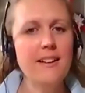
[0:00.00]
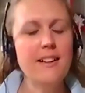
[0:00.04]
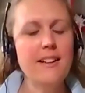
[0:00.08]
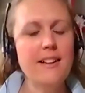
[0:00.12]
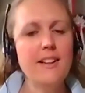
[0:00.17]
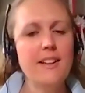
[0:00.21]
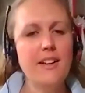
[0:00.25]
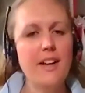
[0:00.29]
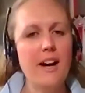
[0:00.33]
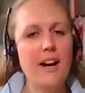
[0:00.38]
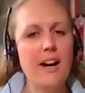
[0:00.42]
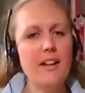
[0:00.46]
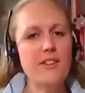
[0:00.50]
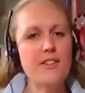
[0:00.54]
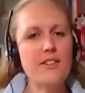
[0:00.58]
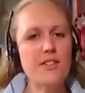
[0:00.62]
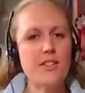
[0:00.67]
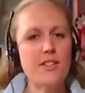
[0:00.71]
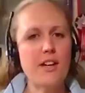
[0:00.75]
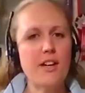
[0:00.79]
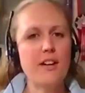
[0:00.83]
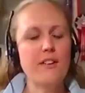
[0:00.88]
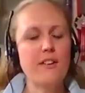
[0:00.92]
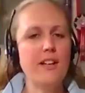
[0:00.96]
Yeah. And
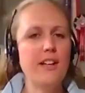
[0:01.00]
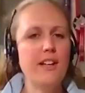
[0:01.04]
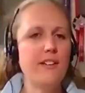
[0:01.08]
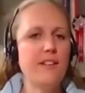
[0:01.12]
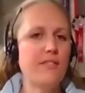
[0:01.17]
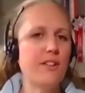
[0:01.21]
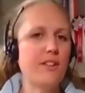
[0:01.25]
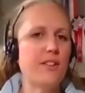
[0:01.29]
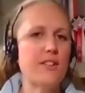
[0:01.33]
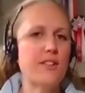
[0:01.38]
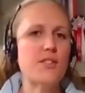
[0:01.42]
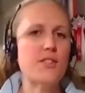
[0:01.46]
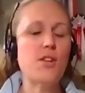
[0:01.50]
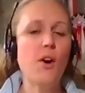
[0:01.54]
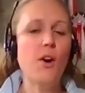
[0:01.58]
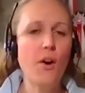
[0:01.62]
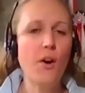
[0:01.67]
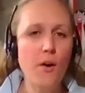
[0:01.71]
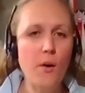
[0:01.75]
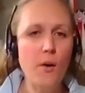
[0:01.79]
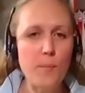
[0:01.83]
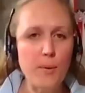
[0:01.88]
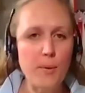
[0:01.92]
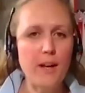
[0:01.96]
so even at the
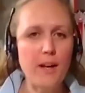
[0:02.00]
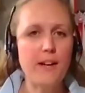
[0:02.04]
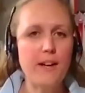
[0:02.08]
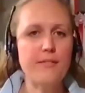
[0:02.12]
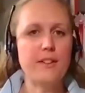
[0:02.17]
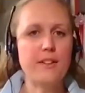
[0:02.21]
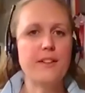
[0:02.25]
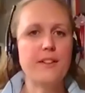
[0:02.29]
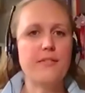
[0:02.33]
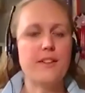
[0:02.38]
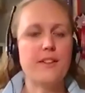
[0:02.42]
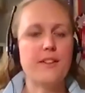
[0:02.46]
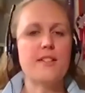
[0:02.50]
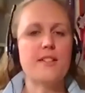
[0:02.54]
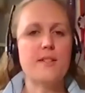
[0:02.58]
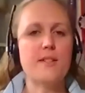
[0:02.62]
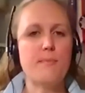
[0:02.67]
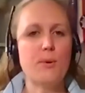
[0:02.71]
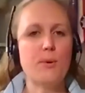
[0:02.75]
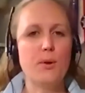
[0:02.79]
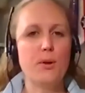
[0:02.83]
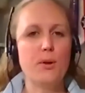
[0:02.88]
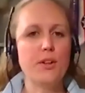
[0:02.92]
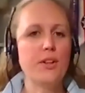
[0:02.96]
top level of this
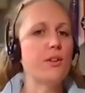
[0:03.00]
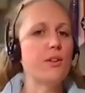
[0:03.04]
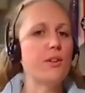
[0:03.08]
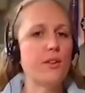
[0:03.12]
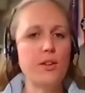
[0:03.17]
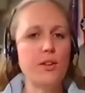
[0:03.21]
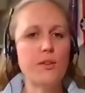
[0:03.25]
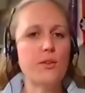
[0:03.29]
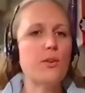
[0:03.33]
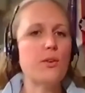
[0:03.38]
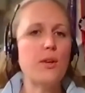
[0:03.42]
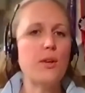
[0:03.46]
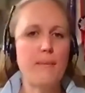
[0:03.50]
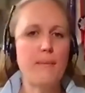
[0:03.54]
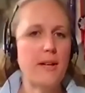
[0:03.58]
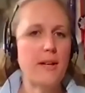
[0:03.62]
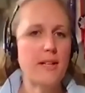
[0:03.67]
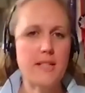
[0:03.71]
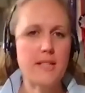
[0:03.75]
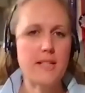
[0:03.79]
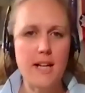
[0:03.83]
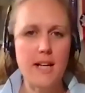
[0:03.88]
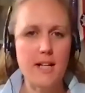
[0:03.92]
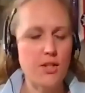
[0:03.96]
sport, you call it
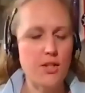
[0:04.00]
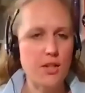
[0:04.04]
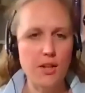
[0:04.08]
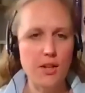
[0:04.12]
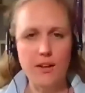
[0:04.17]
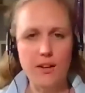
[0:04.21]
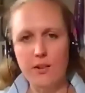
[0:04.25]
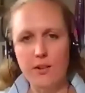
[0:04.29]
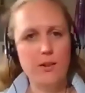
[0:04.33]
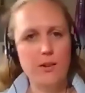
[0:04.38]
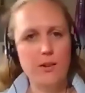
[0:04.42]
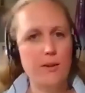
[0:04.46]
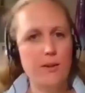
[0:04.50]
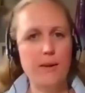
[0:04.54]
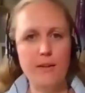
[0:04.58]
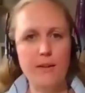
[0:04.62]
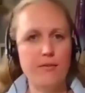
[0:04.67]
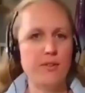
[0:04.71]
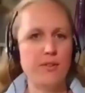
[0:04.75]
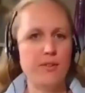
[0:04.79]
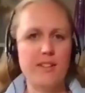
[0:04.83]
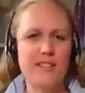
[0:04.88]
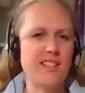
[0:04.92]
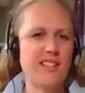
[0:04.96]
meditation, I call it
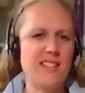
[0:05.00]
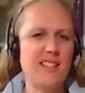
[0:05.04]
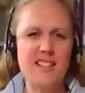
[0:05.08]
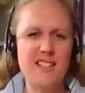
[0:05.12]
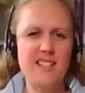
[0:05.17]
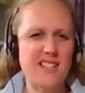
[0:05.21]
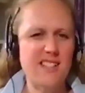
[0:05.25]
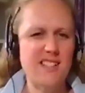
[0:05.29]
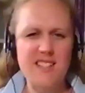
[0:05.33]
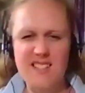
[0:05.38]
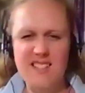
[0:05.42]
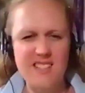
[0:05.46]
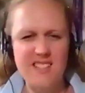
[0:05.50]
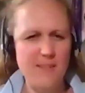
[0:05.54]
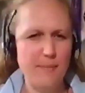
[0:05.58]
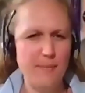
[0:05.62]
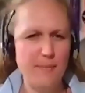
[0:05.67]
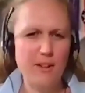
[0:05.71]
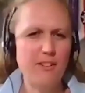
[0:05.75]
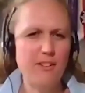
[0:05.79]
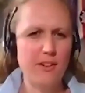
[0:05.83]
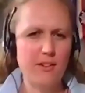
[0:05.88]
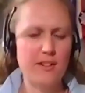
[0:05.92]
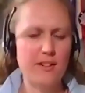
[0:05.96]
mindfulness. It's a similar
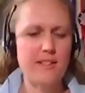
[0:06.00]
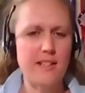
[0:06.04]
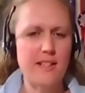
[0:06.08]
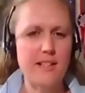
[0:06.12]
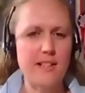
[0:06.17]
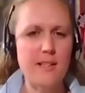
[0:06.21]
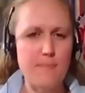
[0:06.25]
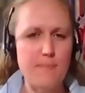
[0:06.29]
ilk, isn't it?